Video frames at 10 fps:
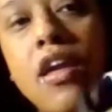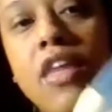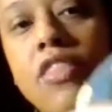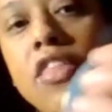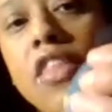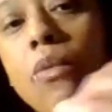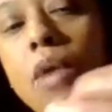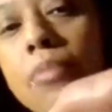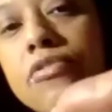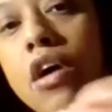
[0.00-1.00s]
And then that
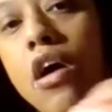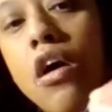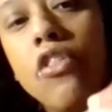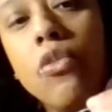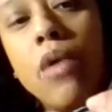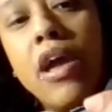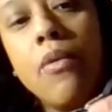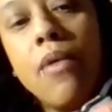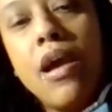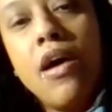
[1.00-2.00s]
wraps all the way
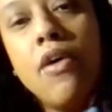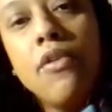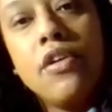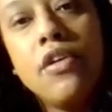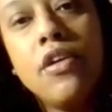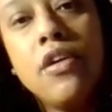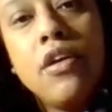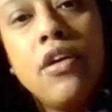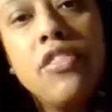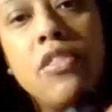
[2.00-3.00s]
around
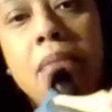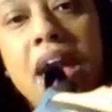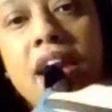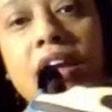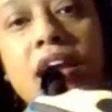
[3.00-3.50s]
the back.